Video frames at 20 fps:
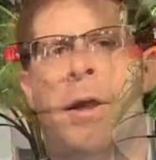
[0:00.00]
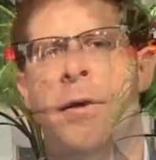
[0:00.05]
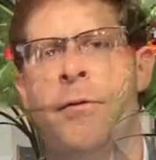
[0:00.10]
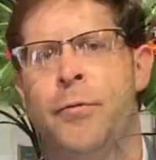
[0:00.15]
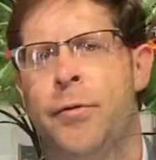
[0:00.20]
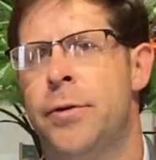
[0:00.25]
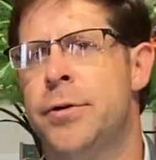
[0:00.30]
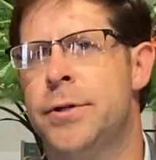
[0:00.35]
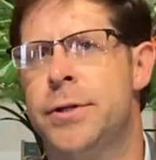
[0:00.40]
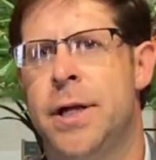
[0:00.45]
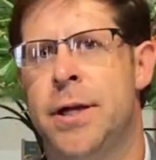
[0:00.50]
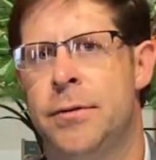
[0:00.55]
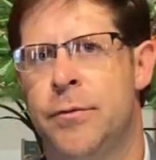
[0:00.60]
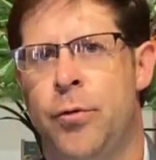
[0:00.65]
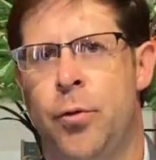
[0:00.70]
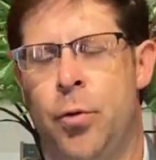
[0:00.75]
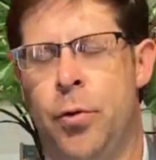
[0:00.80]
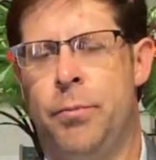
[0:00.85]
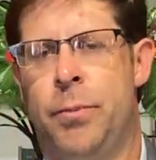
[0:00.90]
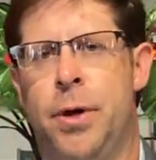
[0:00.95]
First and
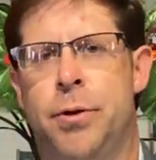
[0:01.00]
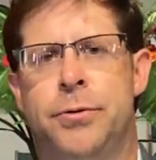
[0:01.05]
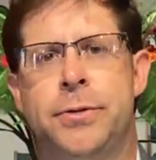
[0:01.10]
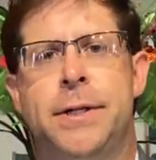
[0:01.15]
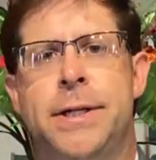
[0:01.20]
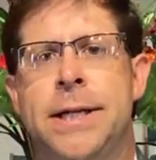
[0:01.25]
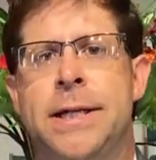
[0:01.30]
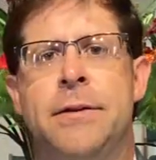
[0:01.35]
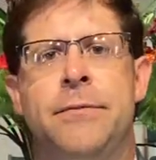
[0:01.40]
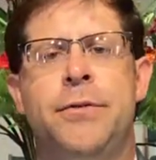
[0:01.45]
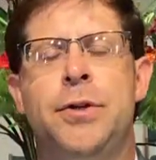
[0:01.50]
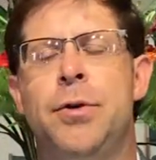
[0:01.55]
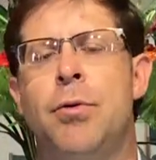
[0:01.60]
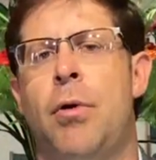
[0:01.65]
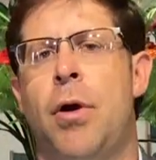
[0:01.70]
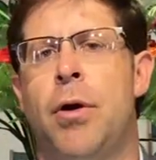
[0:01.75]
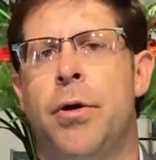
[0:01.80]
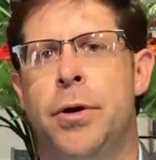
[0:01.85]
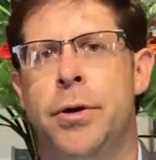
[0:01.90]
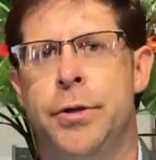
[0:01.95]
foremost, if you
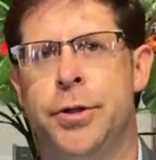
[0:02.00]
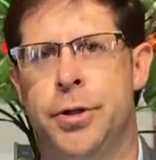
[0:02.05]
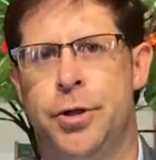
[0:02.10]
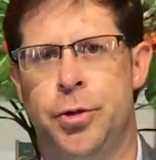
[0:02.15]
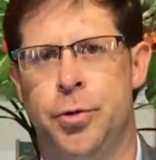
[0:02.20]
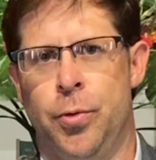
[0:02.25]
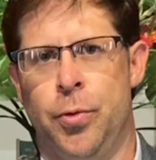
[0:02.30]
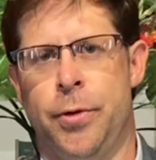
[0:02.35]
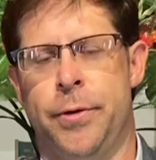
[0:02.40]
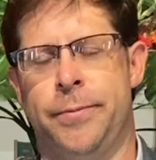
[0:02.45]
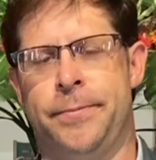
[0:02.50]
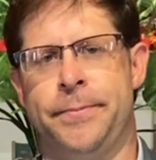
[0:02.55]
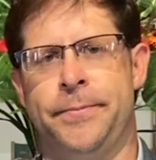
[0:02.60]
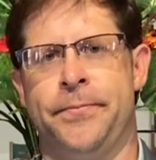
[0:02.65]
are unsure,